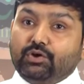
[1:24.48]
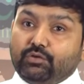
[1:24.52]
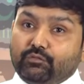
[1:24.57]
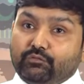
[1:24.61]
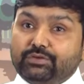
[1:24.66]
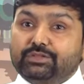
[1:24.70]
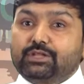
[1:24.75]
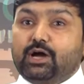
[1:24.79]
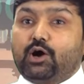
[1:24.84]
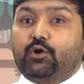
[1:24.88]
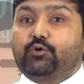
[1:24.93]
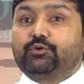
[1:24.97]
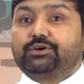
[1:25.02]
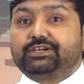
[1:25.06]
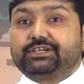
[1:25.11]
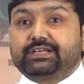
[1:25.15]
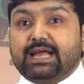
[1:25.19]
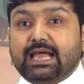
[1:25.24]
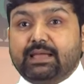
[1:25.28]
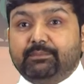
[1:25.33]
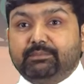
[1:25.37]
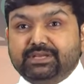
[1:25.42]

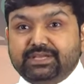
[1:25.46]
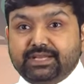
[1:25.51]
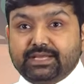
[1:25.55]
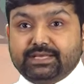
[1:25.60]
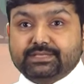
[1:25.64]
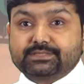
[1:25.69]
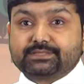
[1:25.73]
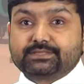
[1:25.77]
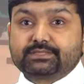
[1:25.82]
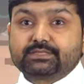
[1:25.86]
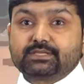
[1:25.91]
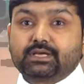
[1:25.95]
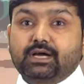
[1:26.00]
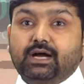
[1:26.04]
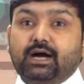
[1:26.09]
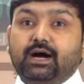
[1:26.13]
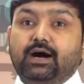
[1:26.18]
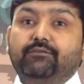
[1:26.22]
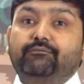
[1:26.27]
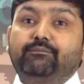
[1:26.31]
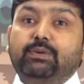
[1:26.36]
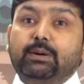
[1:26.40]
Without timeliness,
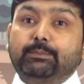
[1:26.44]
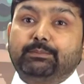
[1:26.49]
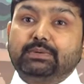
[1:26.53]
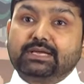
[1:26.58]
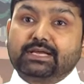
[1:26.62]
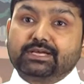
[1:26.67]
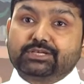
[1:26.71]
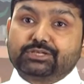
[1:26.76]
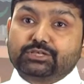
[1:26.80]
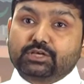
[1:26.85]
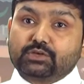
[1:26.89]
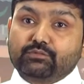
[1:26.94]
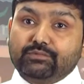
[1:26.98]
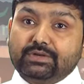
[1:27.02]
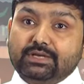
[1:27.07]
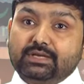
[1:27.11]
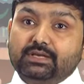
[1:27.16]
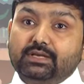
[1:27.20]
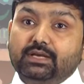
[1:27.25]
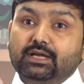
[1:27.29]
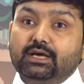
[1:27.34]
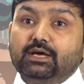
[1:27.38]
a publication
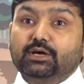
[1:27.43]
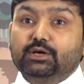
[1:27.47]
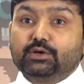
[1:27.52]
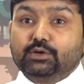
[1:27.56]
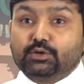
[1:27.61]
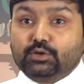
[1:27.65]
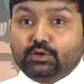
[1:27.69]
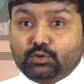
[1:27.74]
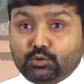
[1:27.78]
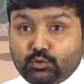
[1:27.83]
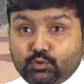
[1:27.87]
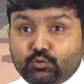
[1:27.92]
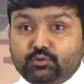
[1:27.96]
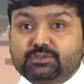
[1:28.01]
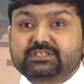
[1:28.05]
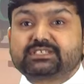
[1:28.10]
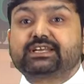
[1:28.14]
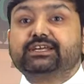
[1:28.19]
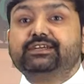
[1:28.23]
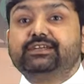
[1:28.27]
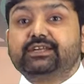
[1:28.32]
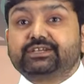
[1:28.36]
will
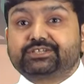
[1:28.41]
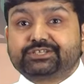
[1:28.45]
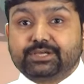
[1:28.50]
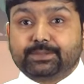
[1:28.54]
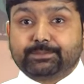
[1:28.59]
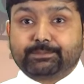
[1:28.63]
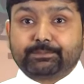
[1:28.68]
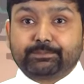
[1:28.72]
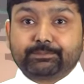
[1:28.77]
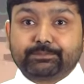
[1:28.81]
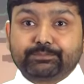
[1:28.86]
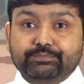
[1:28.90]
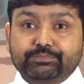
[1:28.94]
lose readership.